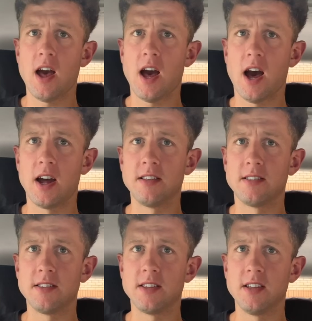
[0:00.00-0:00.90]
And
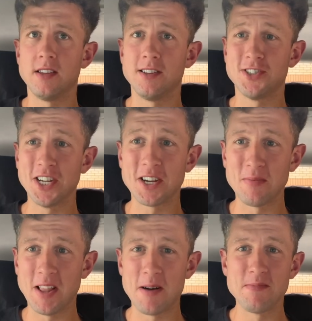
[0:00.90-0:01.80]
the Jacob
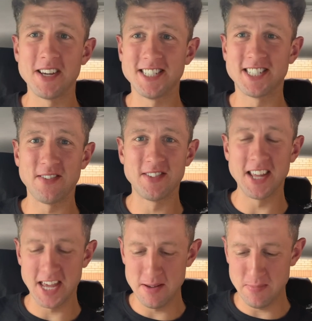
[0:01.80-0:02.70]
lamb made
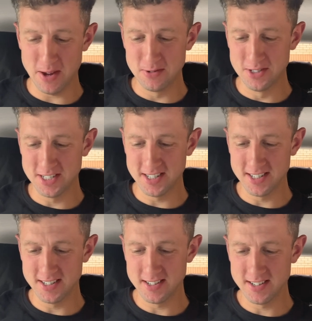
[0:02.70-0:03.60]
£78.
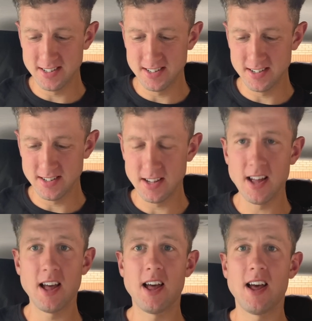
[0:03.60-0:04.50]

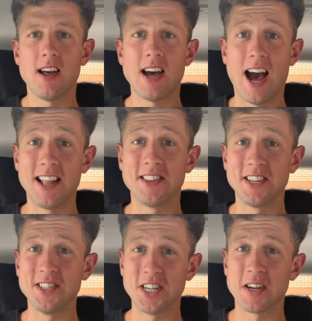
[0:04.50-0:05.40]
And
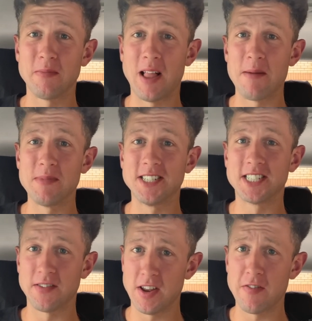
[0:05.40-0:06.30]
the Jacob lamb made
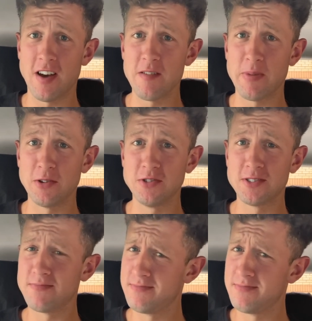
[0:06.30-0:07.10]
£75.